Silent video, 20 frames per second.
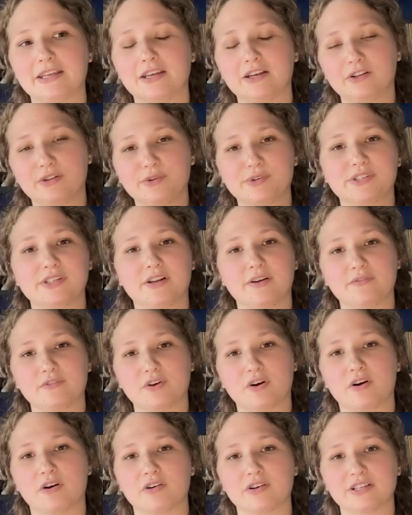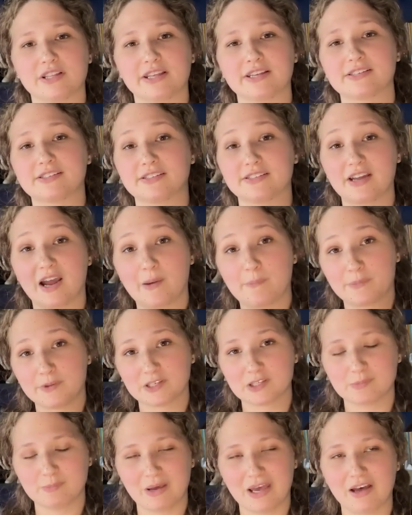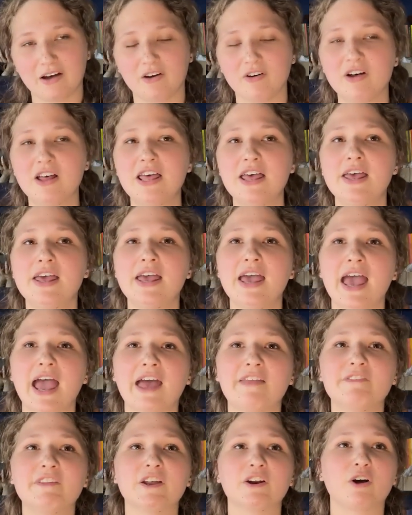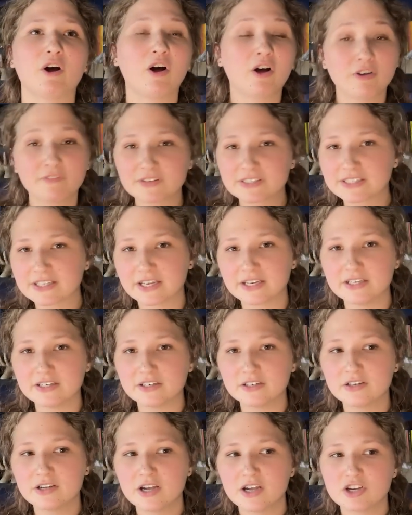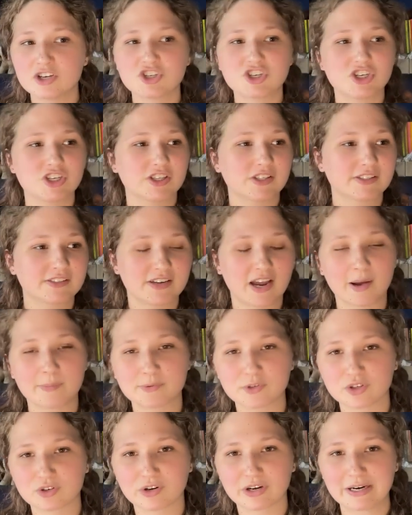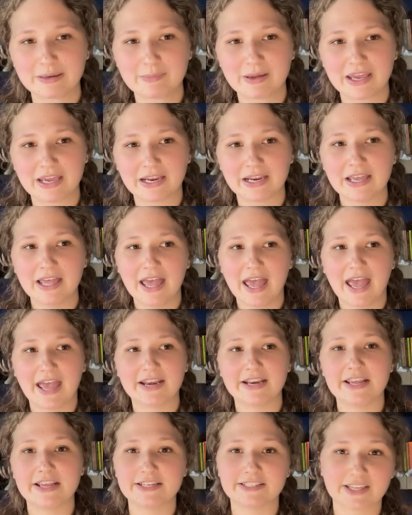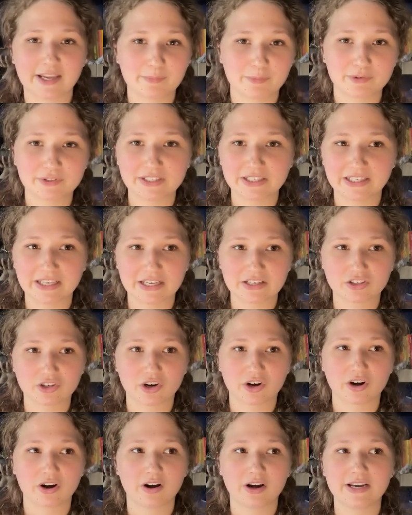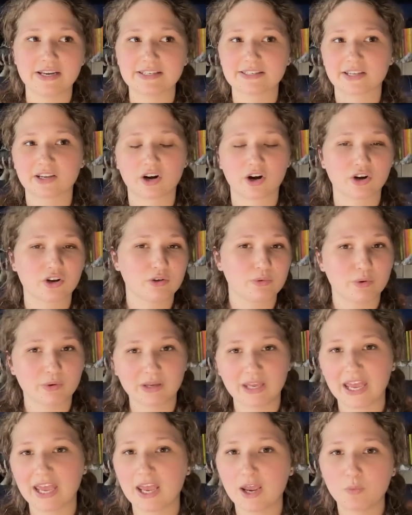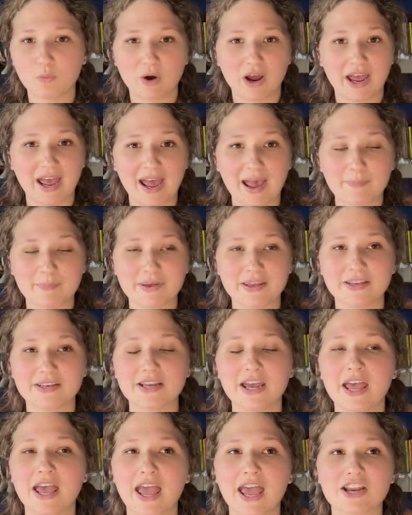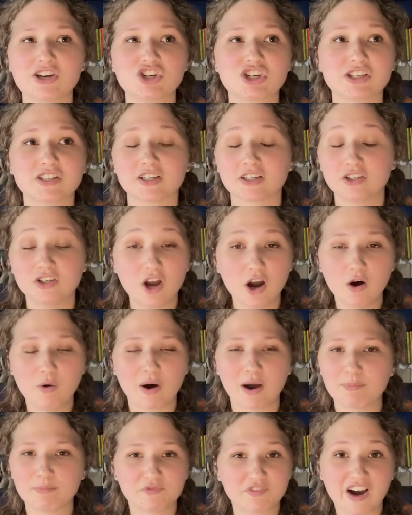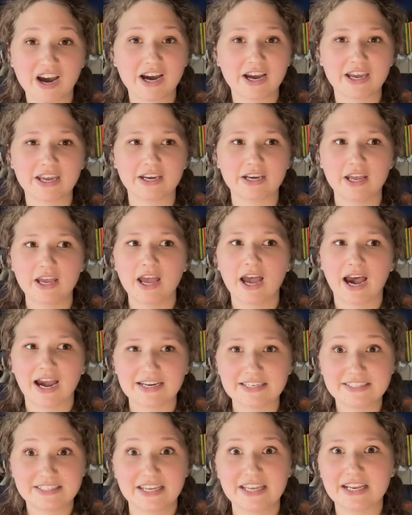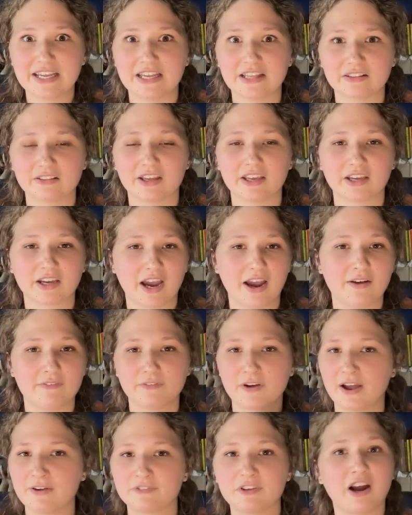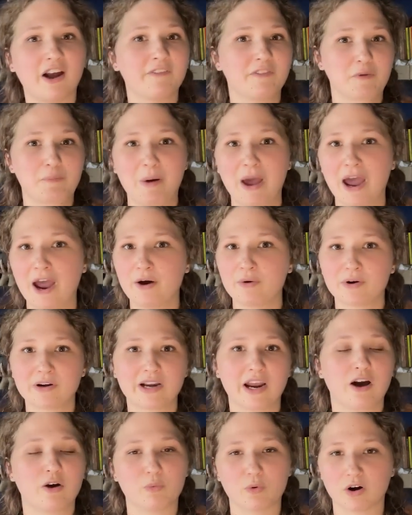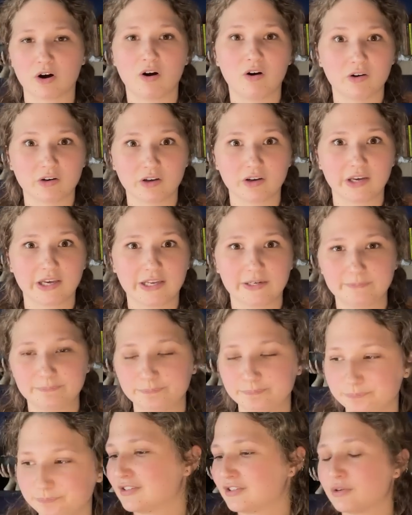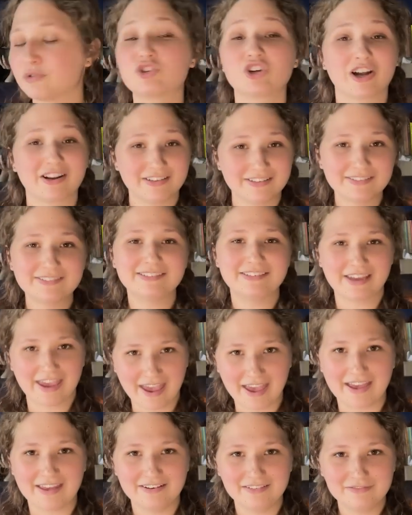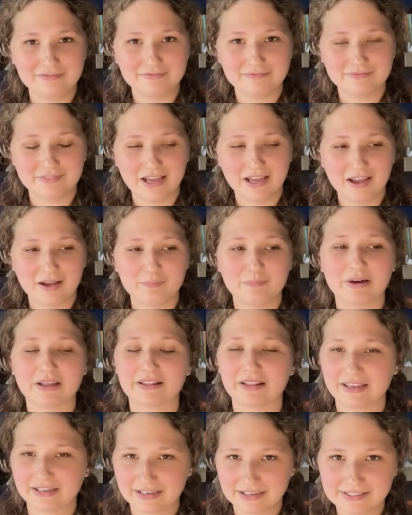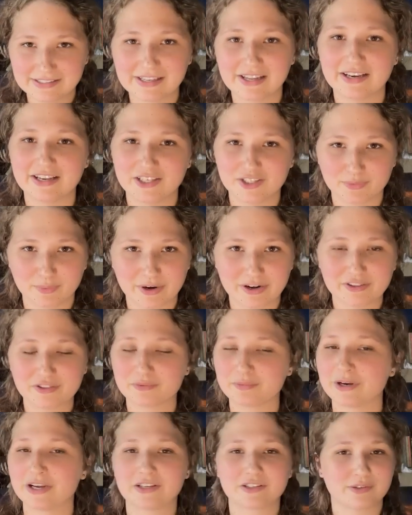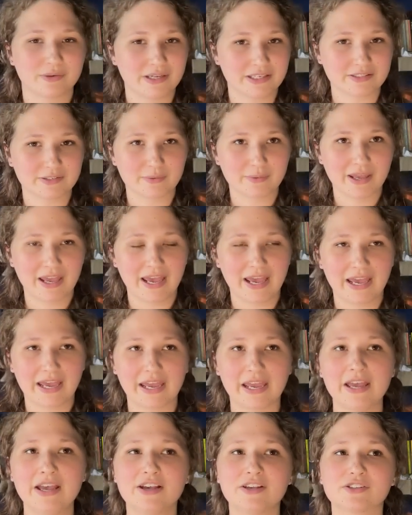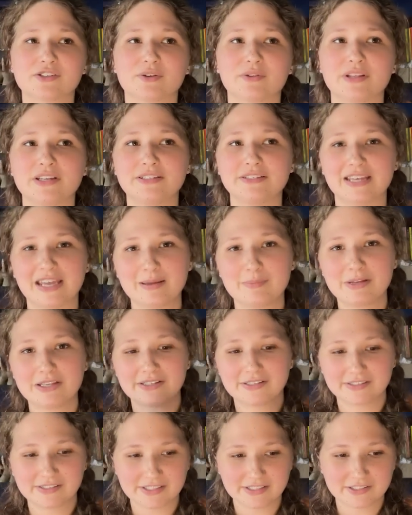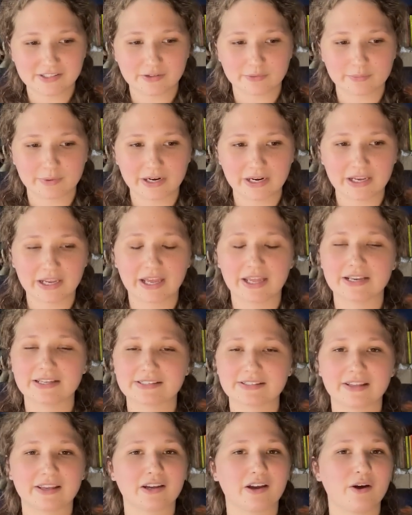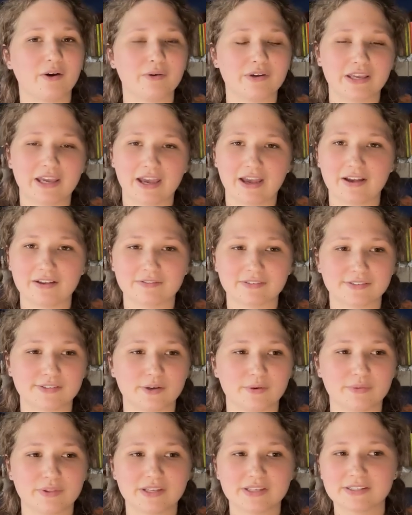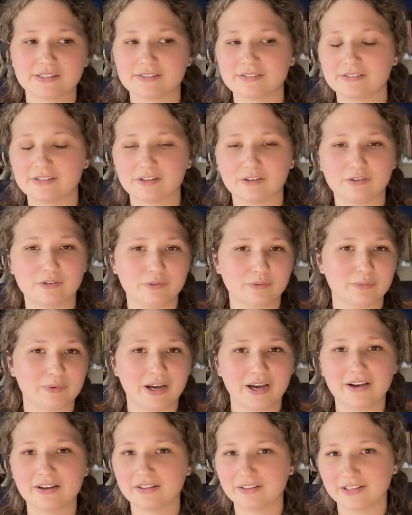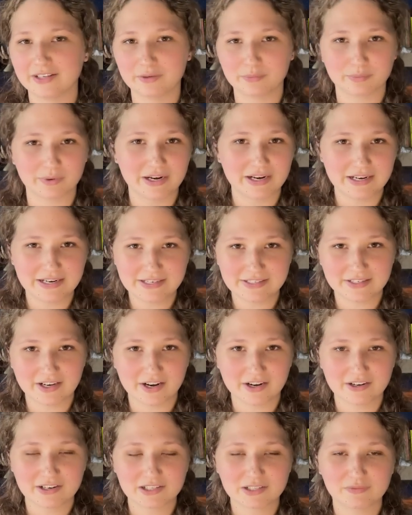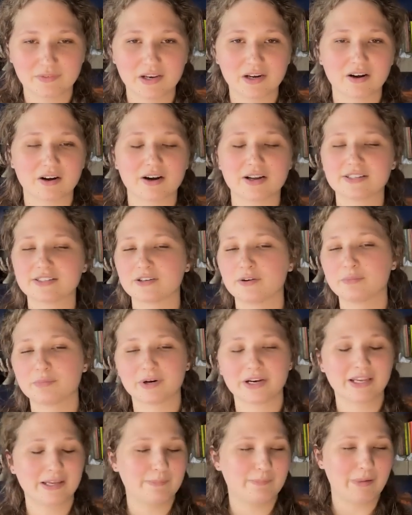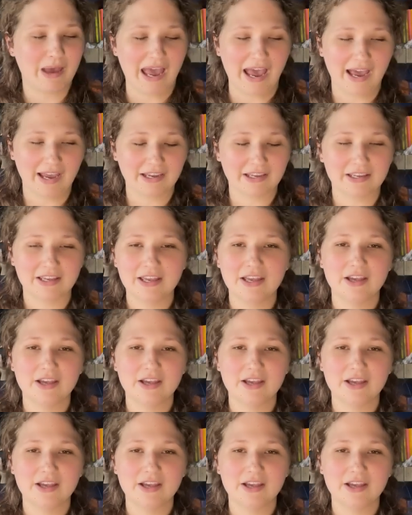get close enough to her to like stop the spell. And then all of a sudden, she just stops screaming and he's able to get to her and he's like, are you okay? What happened? And she's like, no, I'm fine. I did it. Like I've, I've got the power now. We're all good. So John is dead. But like I said, he's wearing the ring, so he's okay. So then Damon sees the ring and is like, oh yeah, so this little ugly ring he's got on his finger, it's gonna bring him back.